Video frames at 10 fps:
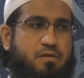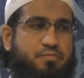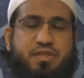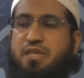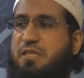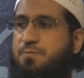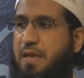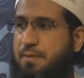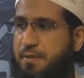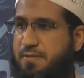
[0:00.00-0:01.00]
But these
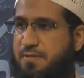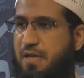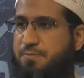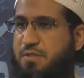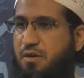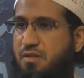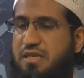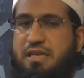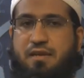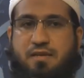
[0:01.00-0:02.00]
baby steps are
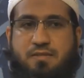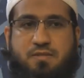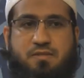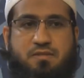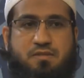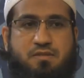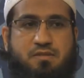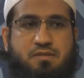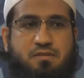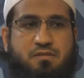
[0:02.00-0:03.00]
leading us
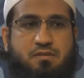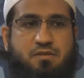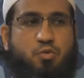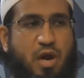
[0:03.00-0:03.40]
to